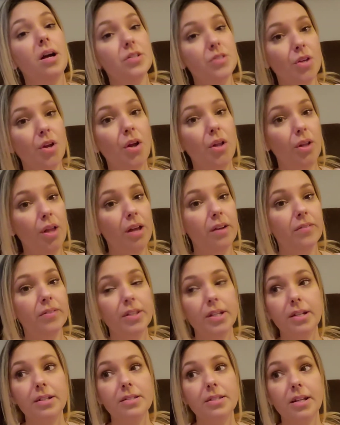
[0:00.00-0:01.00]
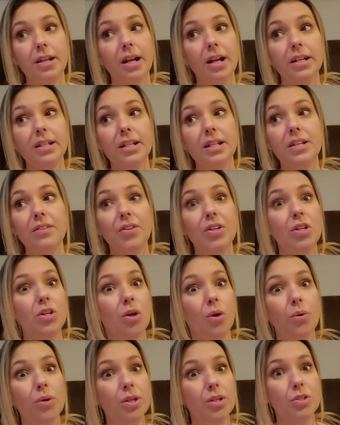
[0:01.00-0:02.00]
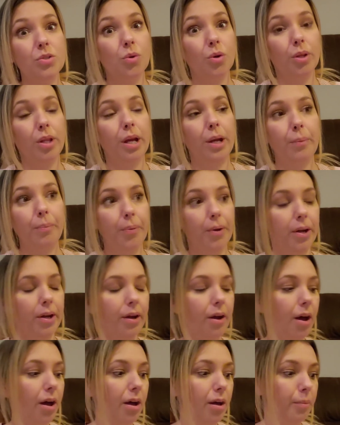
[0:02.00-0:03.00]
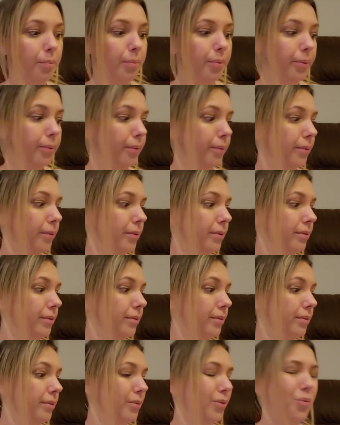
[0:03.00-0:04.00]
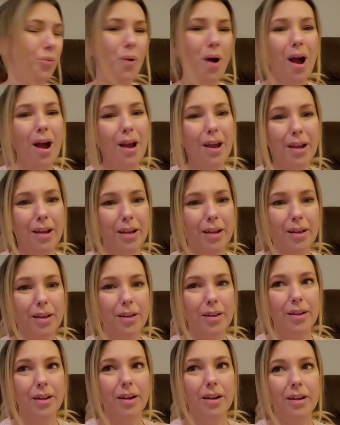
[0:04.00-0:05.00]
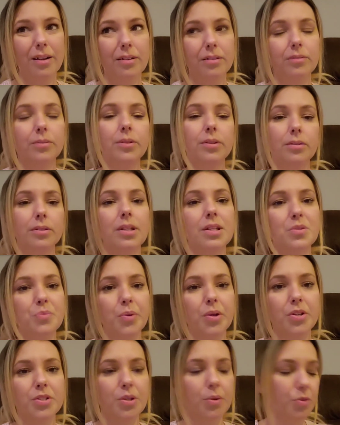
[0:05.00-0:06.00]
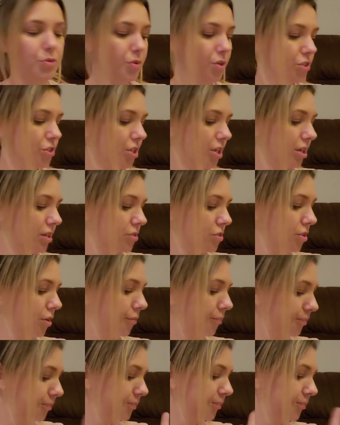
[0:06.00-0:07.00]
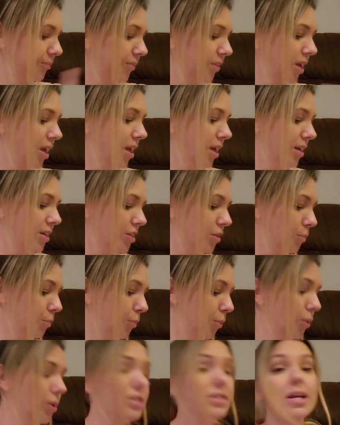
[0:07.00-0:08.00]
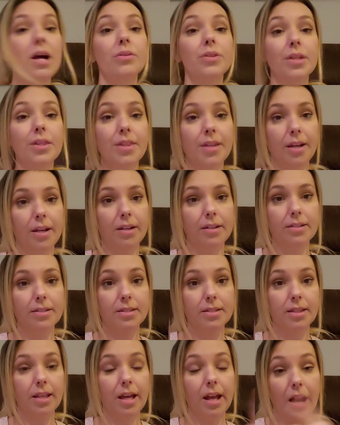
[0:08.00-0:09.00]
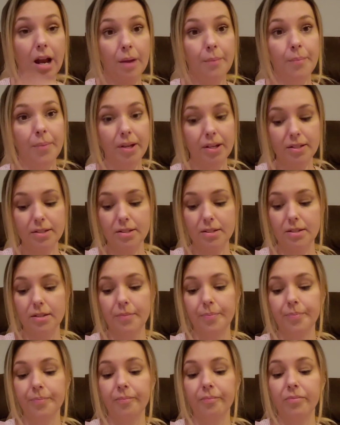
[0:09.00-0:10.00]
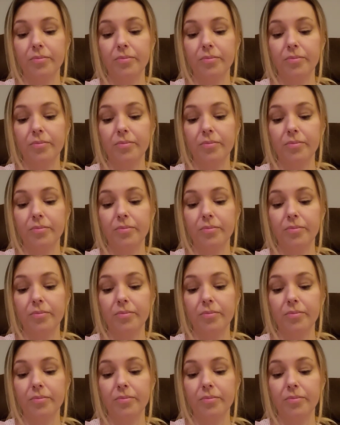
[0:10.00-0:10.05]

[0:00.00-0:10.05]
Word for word: I saw a lot of things that I didn't even notice or like pick up. Why? Well, that's because I was rushing. So point out the things that I missed